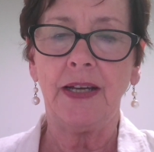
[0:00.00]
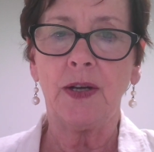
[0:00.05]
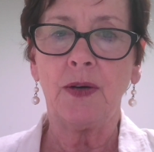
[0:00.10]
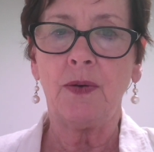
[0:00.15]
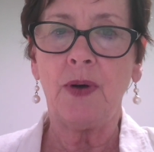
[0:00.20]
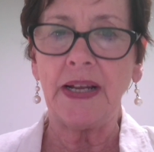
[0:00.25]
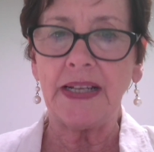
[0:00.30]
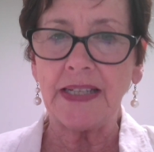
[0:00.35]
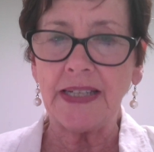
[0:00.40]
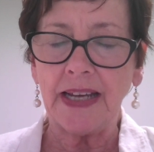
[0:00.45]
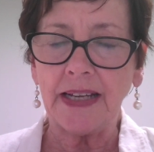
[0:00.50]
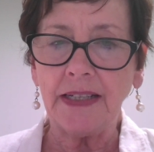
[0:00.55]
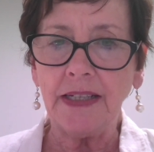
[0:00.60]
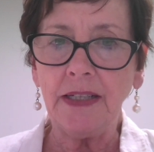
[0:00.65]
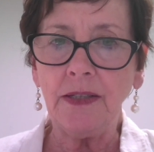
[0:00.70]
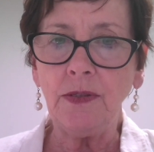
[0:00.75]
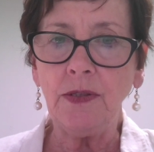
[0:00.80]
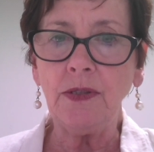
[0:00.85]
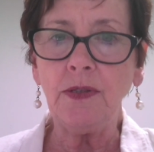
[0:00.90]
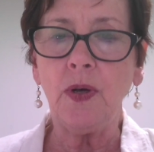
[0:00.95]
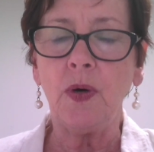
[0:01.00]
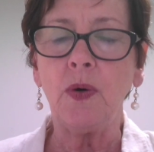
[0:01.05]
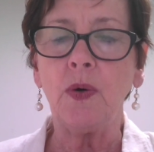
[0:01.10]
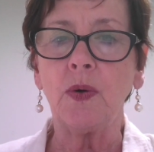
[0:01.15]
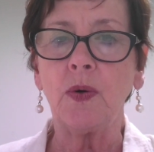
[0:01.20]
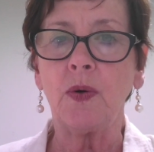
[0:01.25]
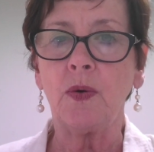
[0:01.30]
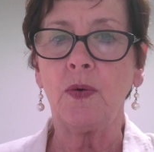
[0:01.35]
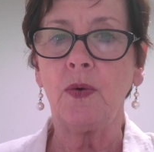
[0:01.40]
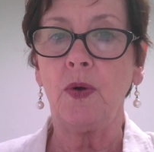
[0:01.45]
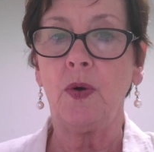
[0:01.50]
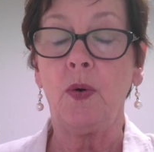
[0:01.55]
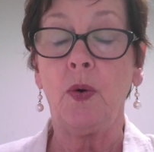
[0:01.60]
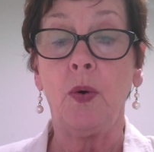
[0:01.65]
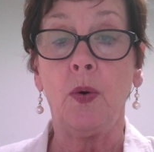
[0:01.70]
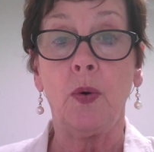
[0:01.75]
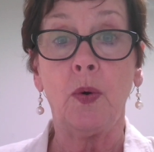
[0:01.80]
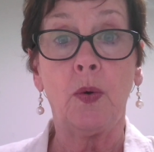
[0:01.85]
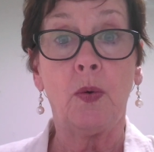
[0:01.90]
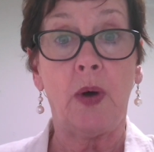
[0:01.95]
quite technical
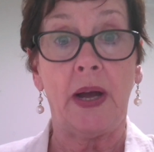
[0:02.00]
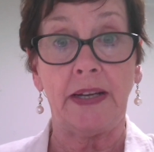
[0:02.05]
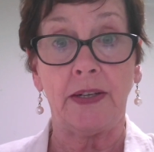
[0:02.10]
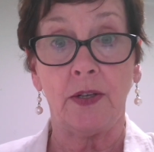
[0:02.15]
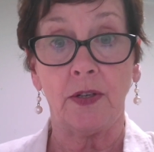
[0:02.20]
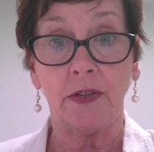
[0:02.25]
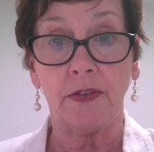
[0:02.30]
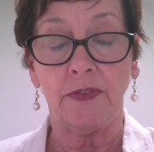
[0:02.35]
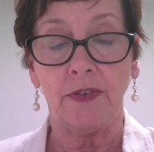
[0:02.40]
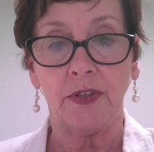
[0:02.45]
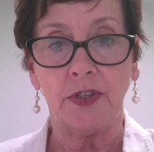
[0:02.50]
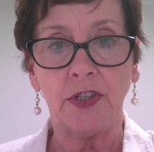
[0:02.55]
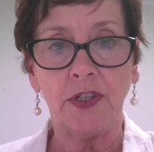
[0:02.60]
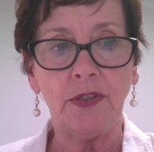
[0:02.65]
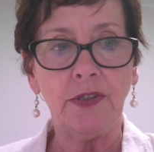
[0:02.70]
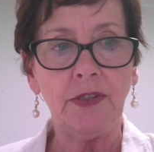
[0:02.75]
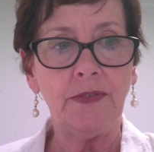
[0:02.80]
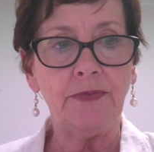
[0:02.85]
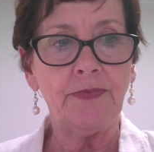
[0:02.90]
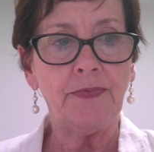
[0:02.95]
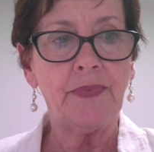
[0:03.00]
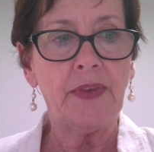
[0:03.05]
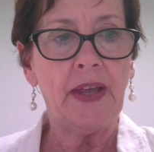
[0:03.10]
or quite controversial.